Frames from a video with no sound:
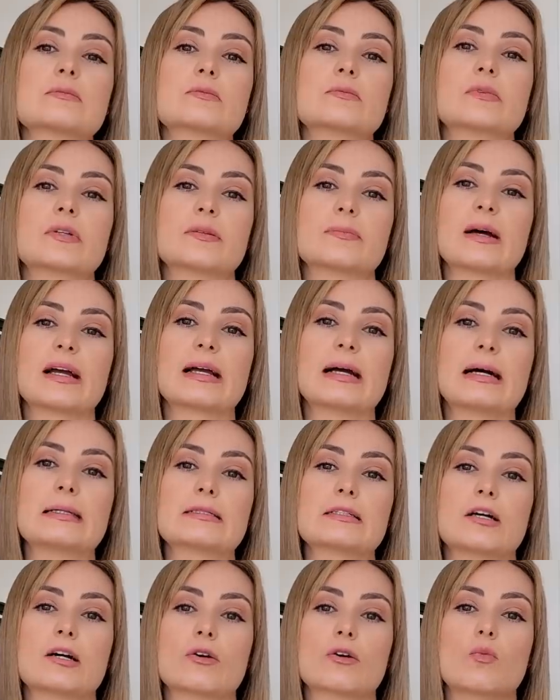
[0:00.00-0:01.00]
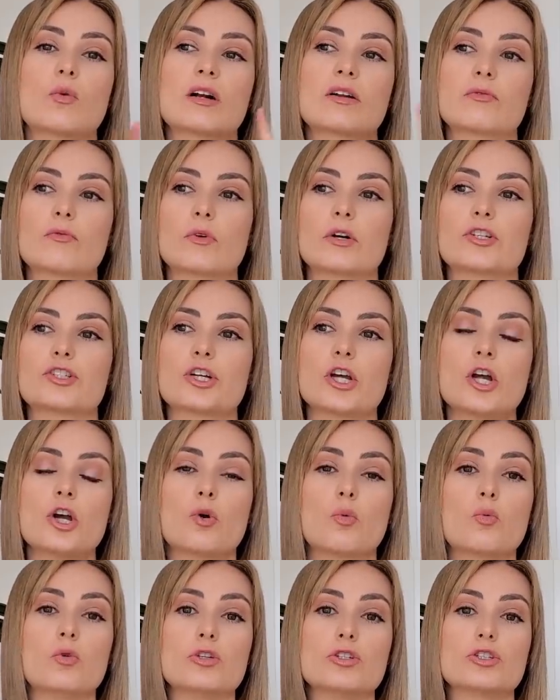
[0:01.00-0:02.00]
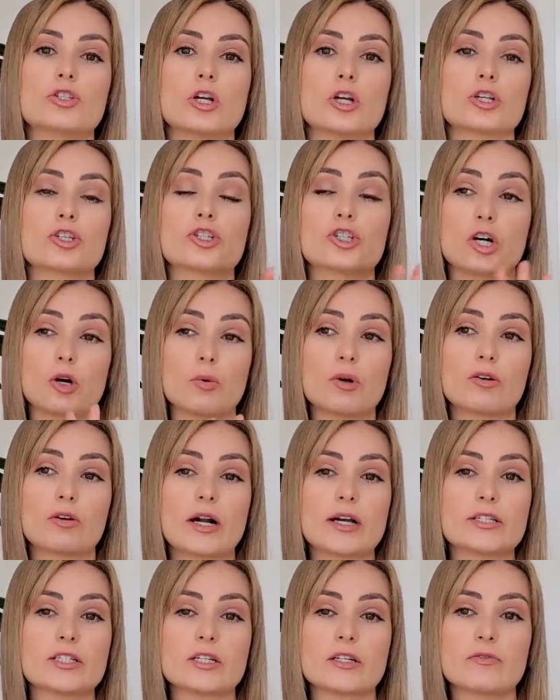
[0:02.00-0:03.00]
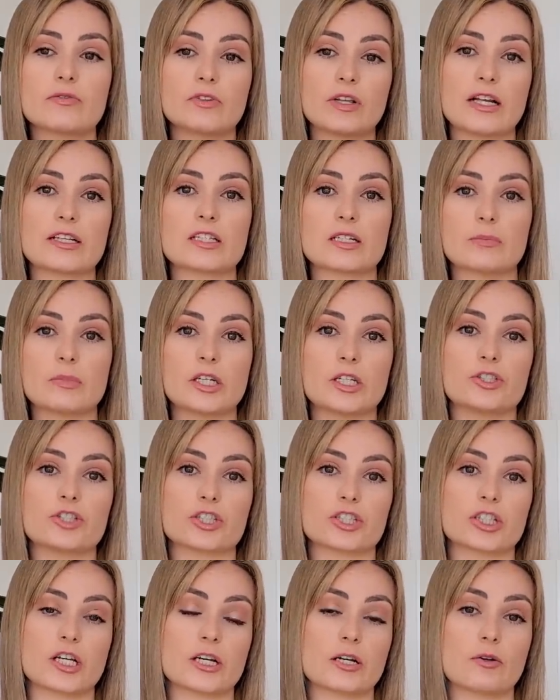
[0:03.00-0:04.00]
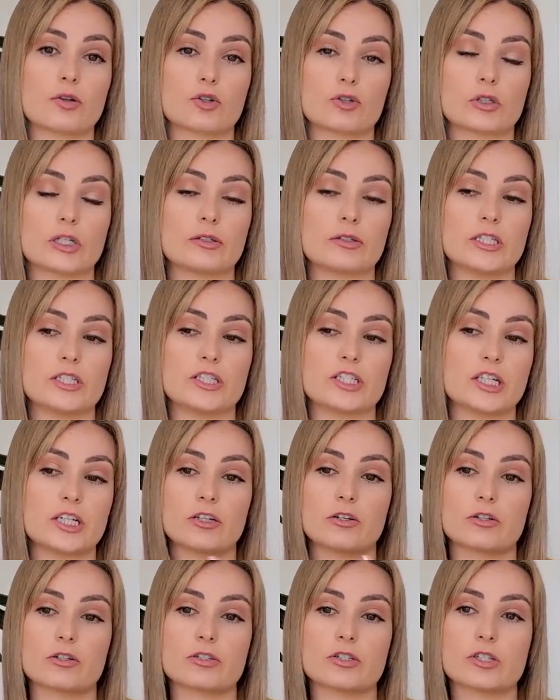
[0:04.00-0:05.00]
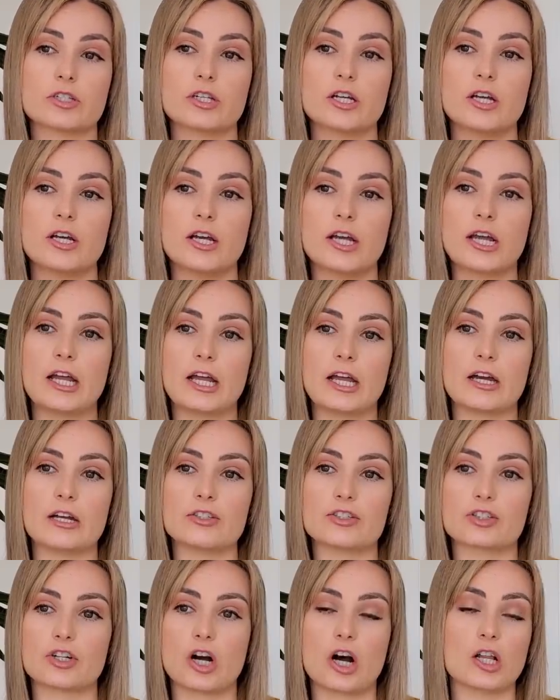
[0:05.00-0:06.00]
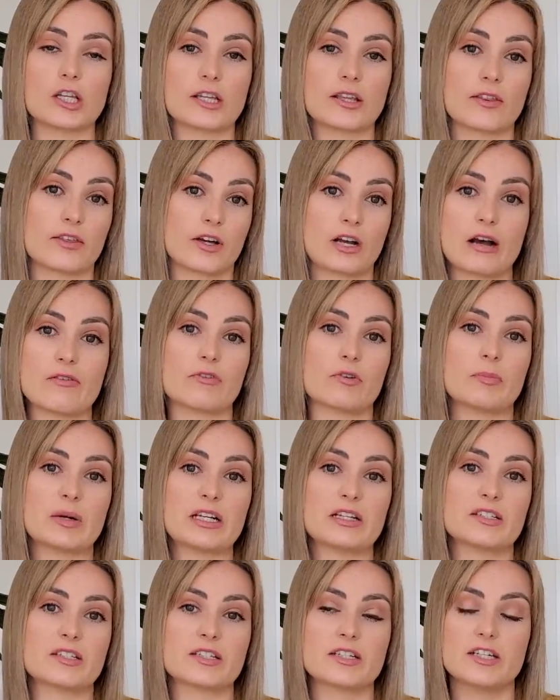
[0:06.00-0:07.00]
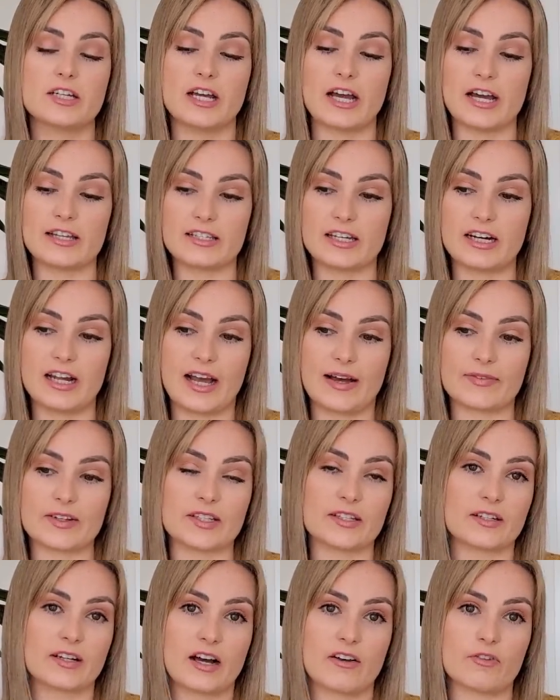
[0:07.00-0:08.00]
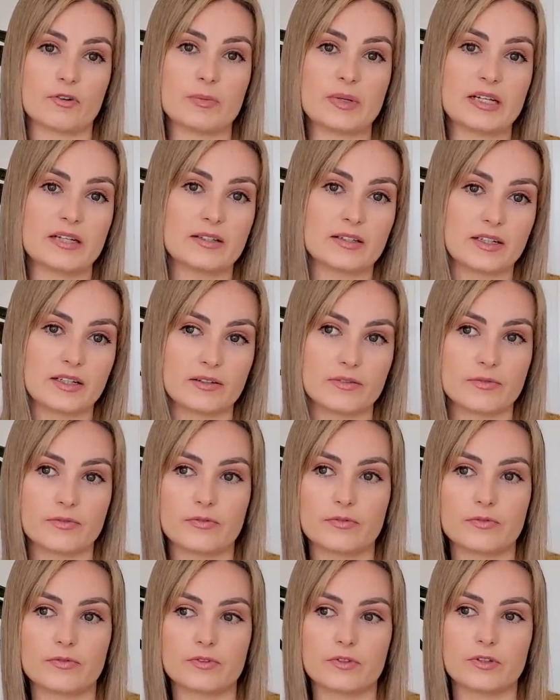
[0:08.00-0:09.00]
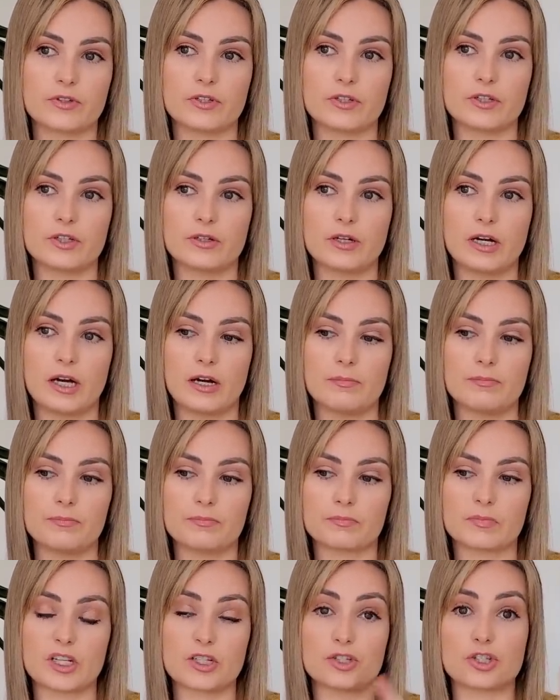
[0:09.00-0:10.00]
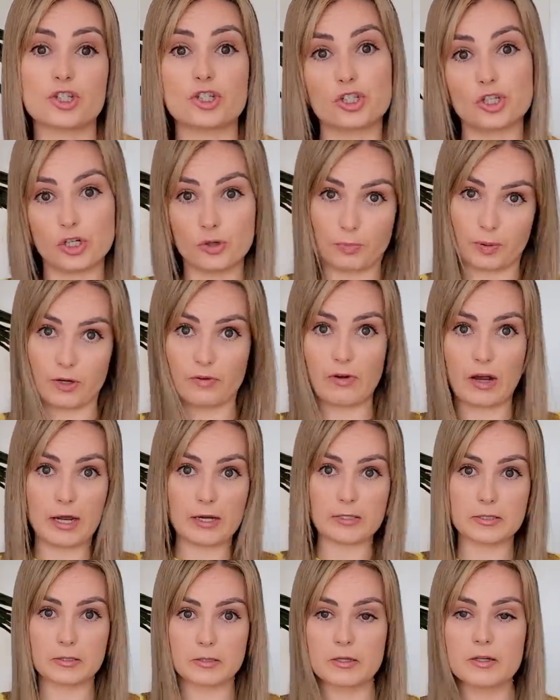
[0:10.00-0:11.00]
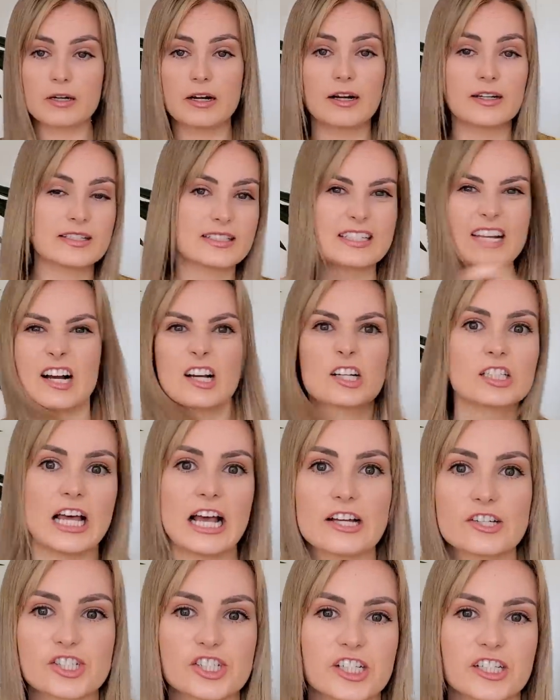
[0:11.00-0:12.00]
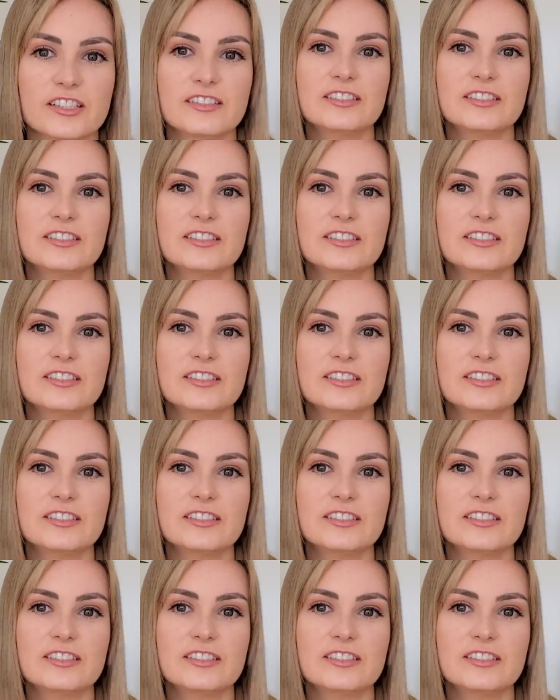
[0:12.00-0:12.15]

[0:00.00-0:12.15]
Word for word: with my guide dog, one of which was so aggressive, led to me just like in tears and calling the government, and then having the government give the supervisor a tongue lashing,